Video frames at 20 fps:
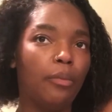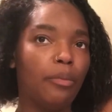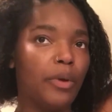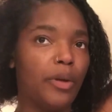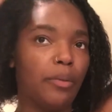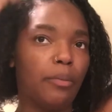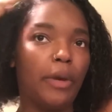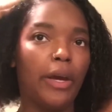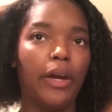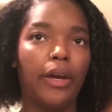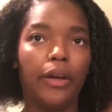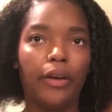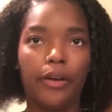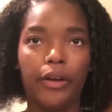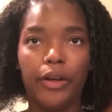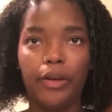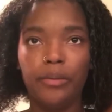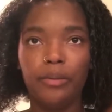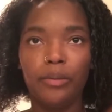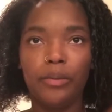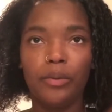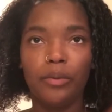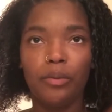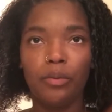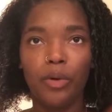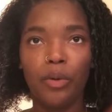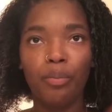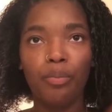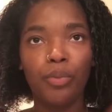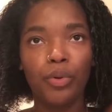pin my hair up.
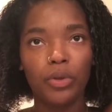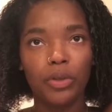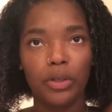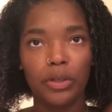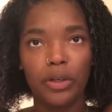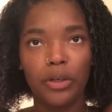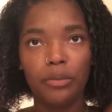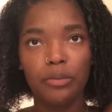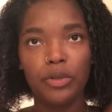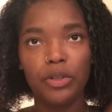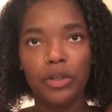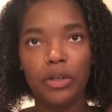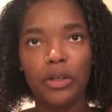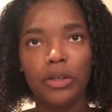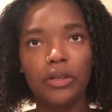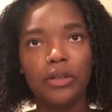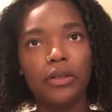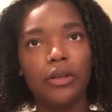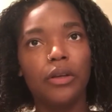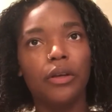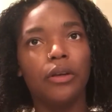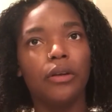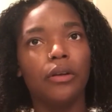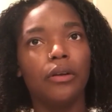Well, pull it up, should I say.